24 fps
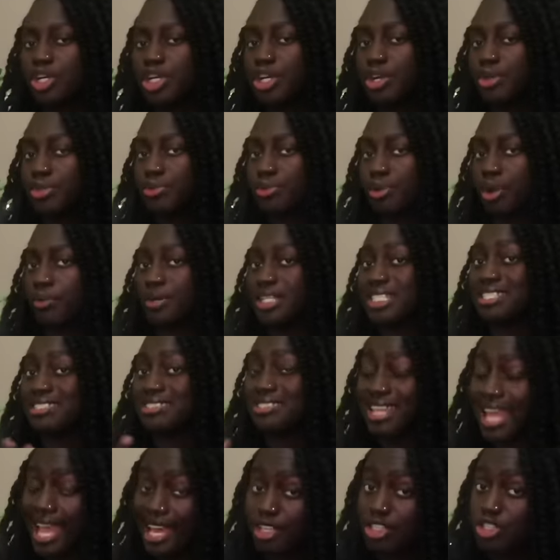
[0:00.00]
gonna throw in
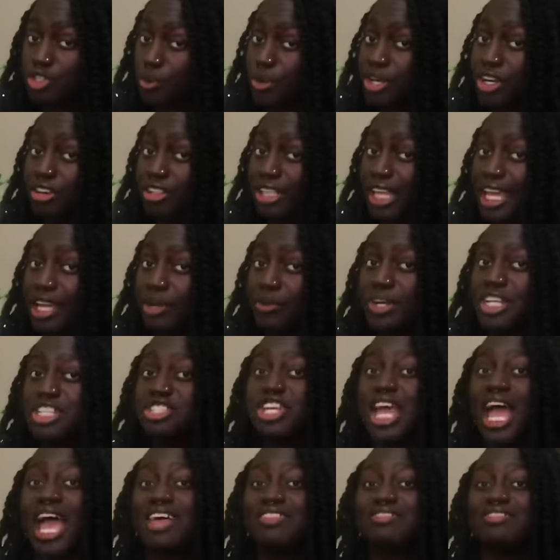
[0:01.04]
stan Twitter
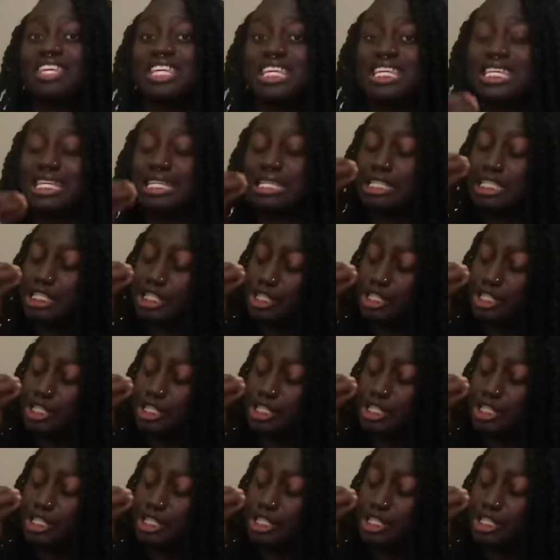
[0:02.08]
language and the